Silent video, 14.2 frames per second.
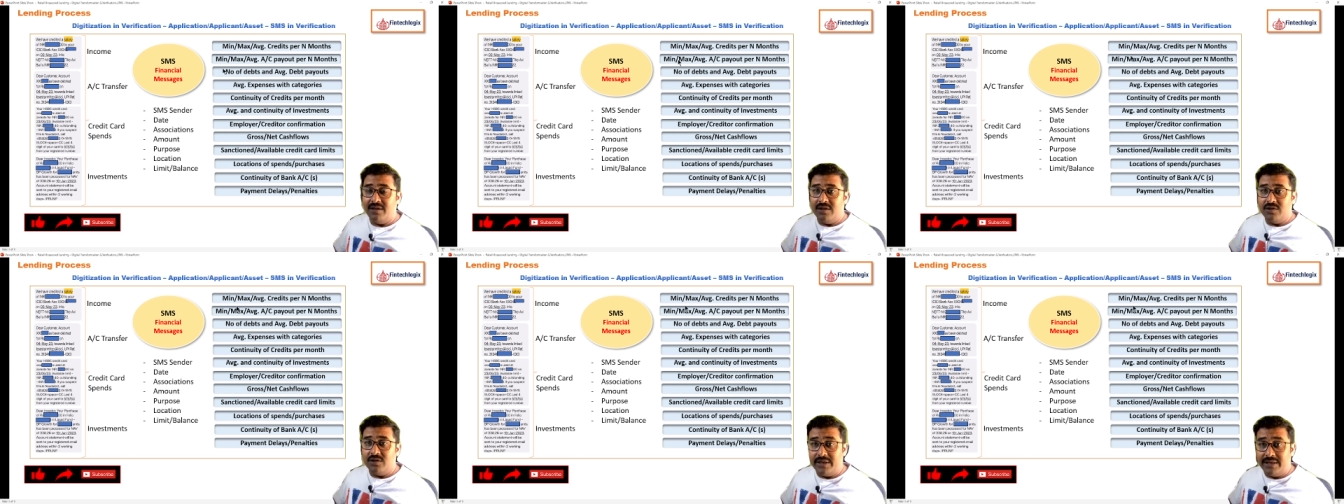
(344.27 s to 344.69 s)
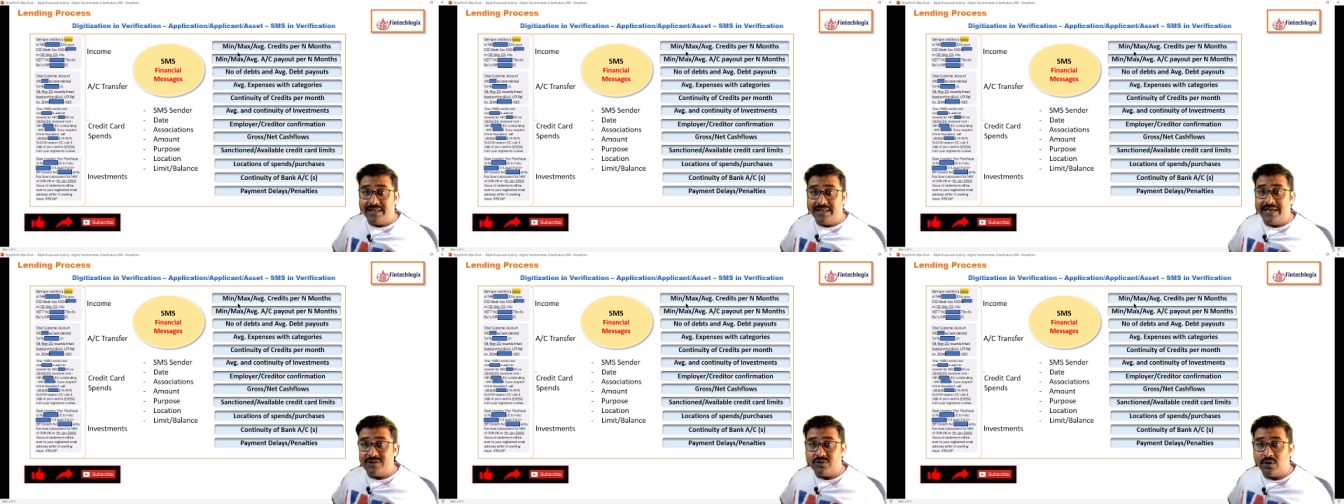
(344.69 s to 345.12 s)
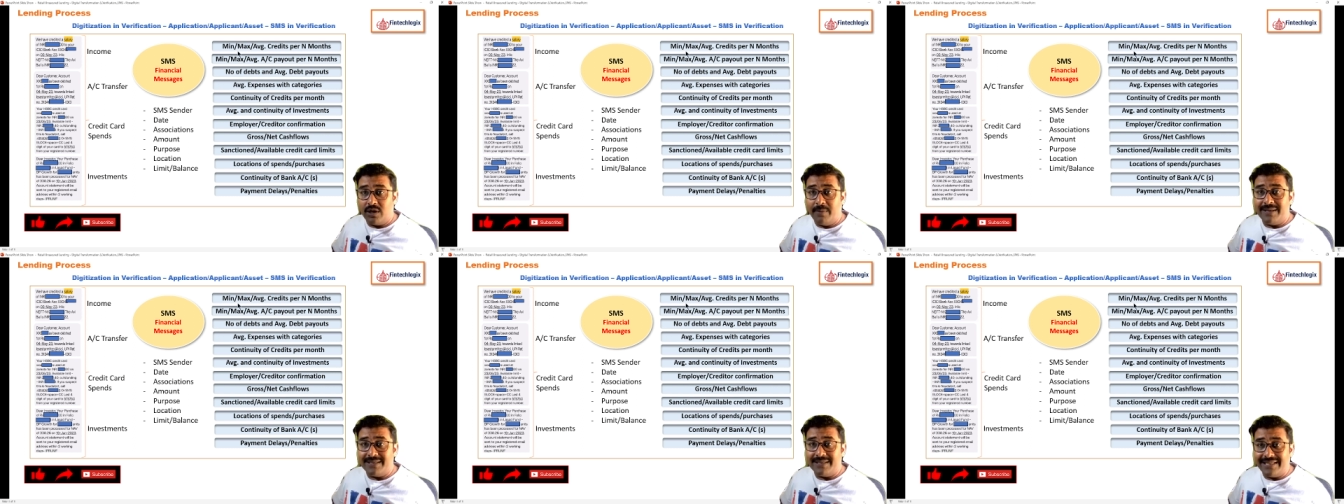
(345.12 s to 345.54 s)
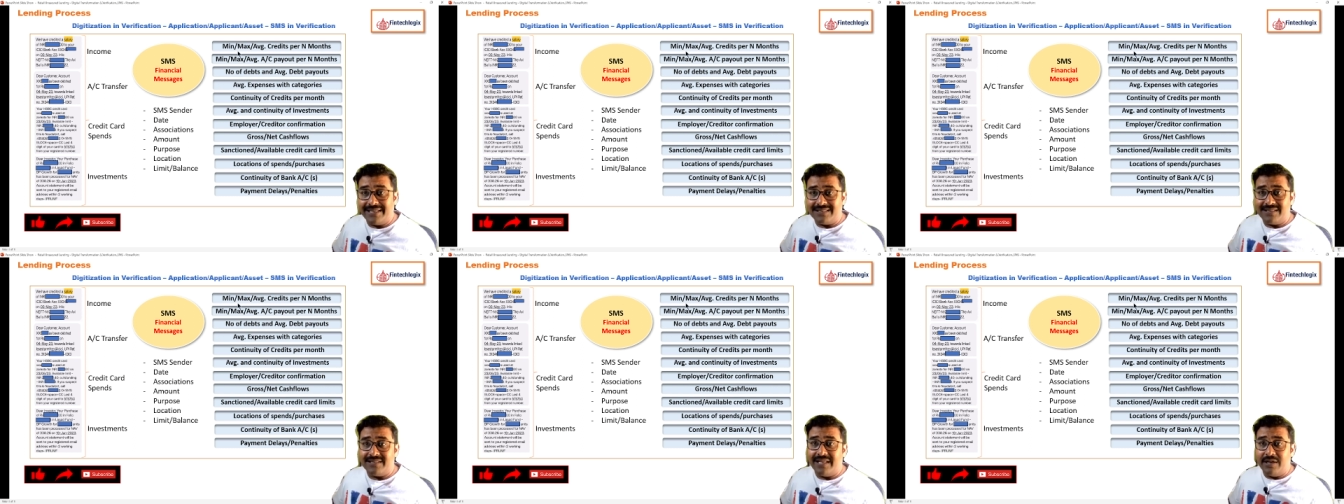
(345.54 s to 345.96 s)
So then it should come as
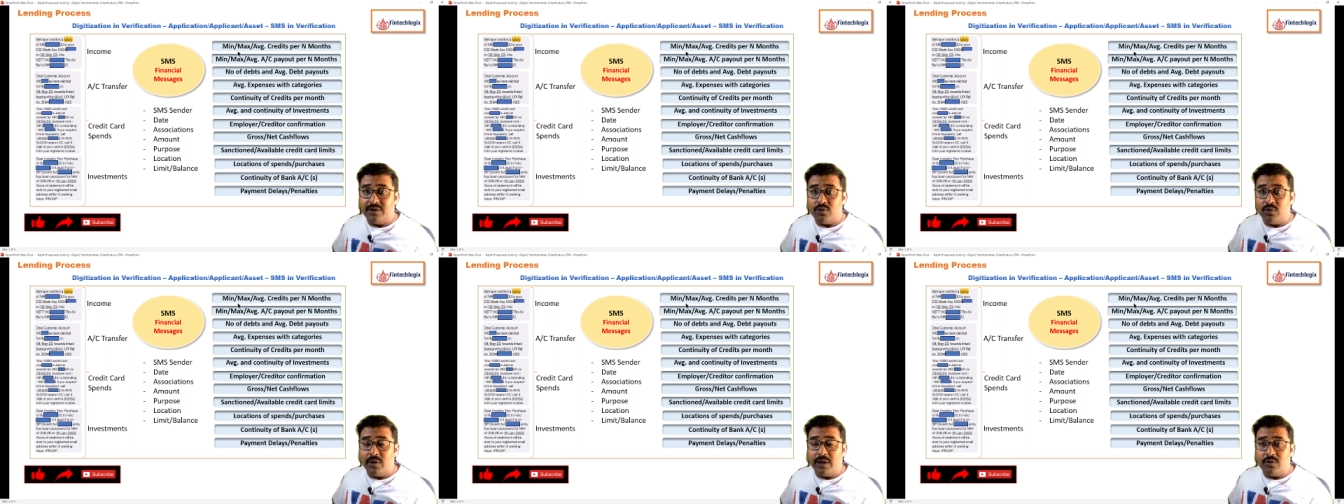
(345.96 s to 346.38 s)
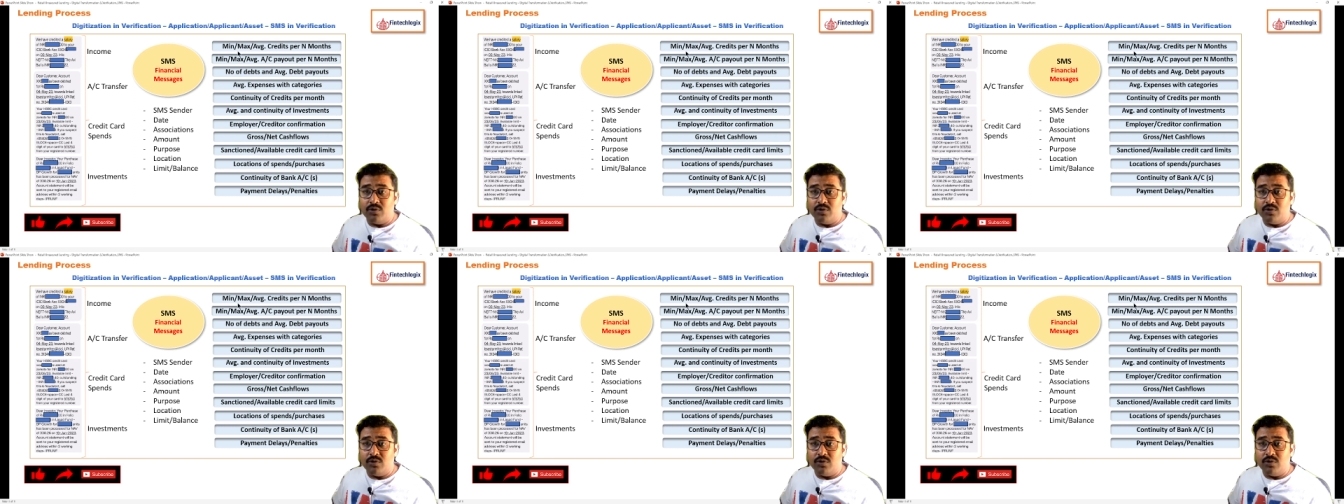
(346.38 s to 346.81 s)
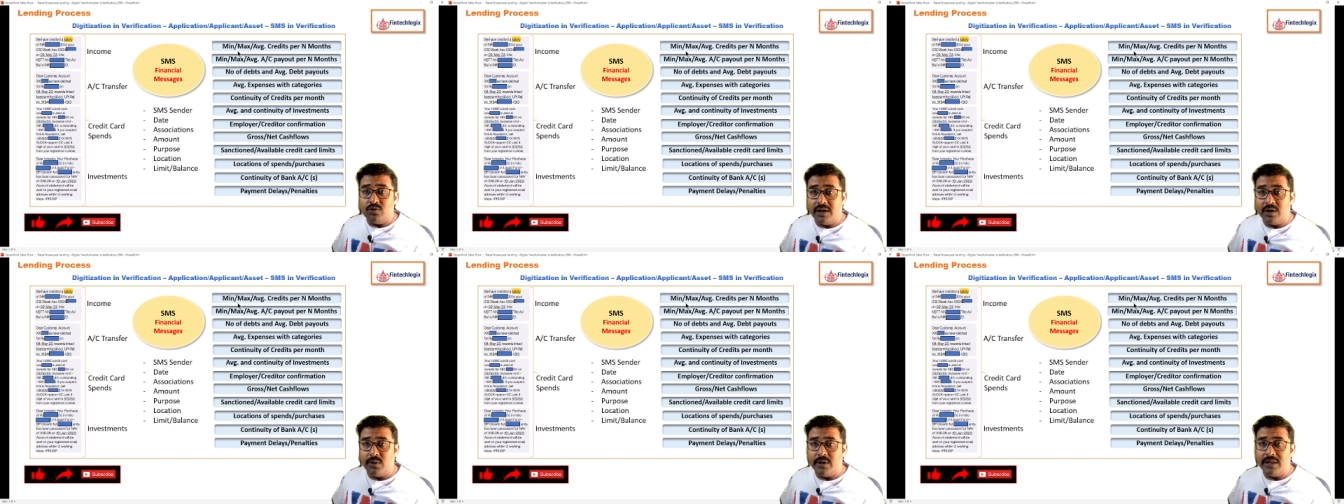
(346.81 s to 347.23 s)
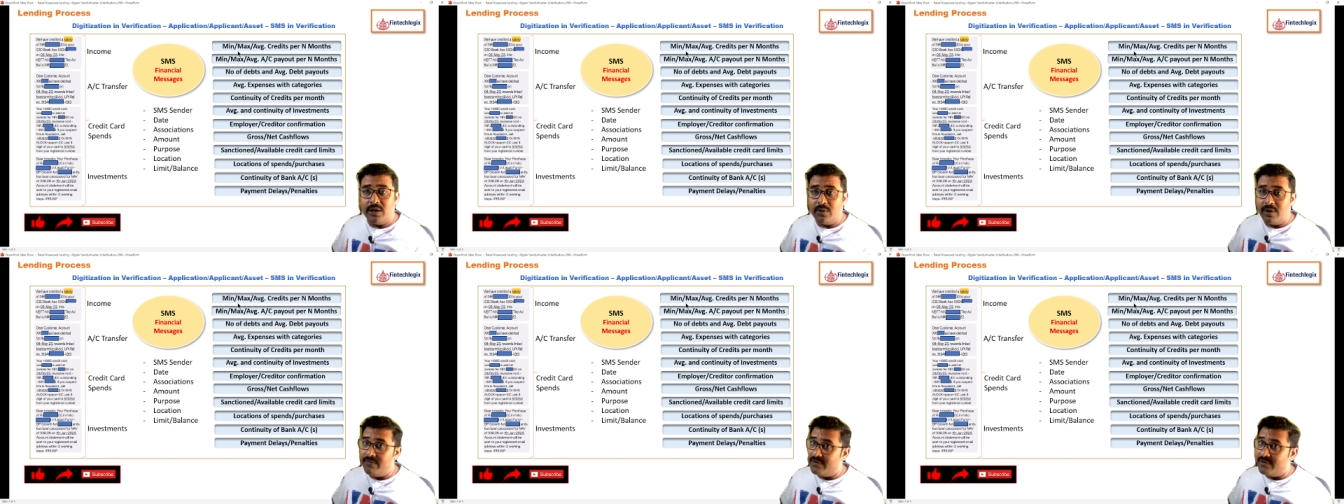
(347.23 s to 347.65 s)
6, then it would show the continuity that
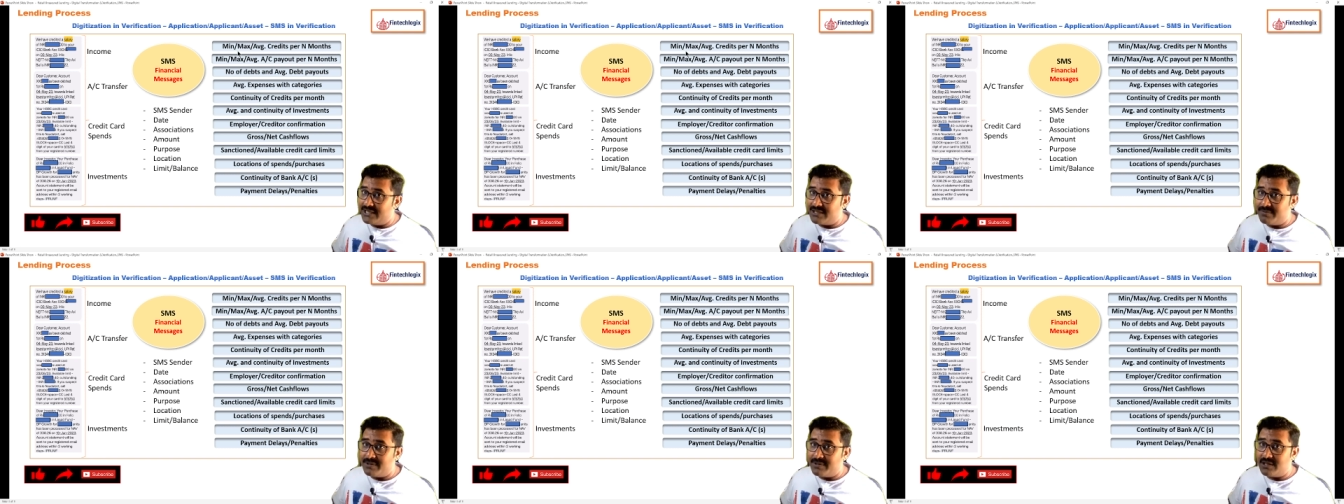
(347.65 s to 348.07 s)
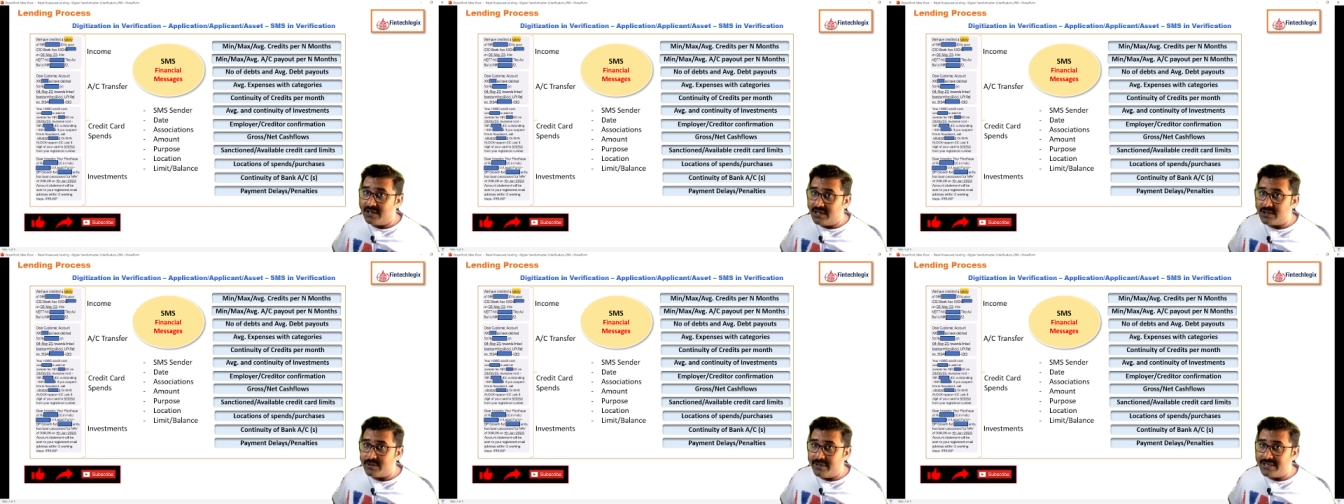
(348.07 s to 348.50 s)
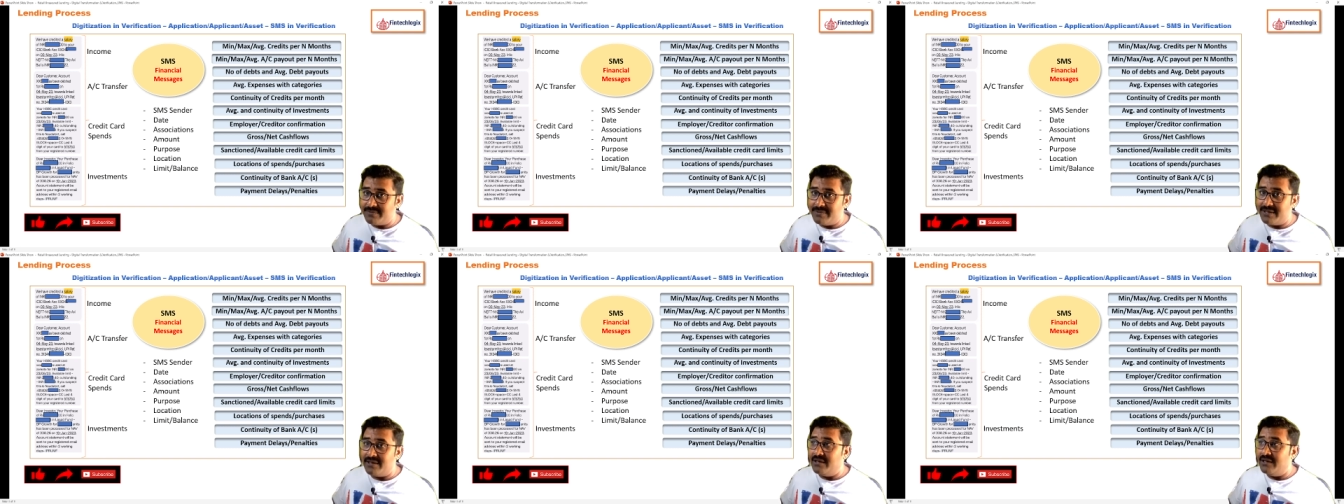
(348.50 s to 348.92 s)
okay, for 6 months the customer has been